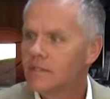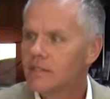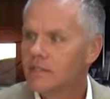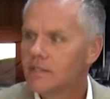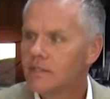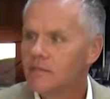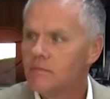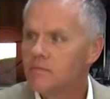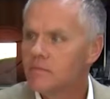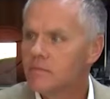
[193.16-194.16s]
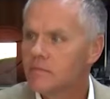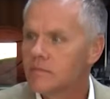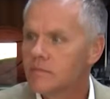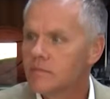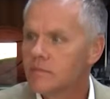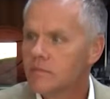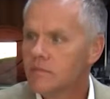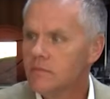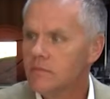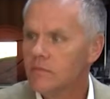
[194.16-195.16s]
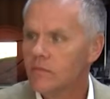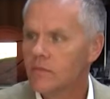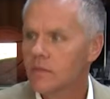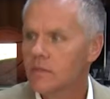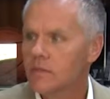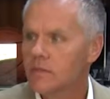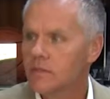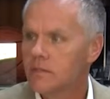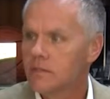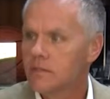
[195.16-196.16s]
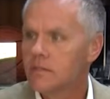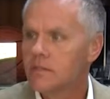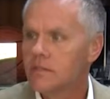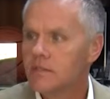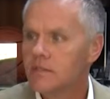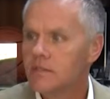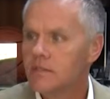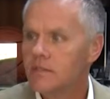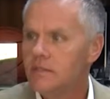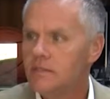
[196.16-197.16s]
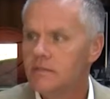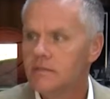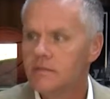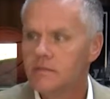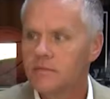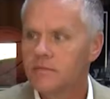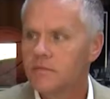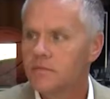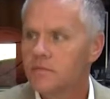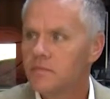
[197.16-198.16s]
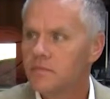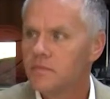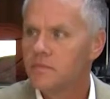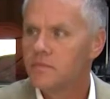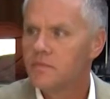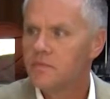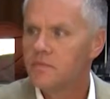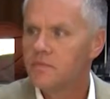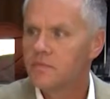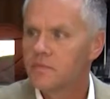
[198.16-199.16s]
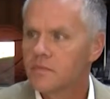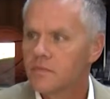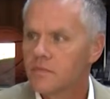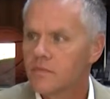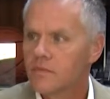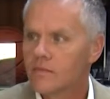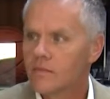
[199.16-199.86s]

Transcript: [no speech]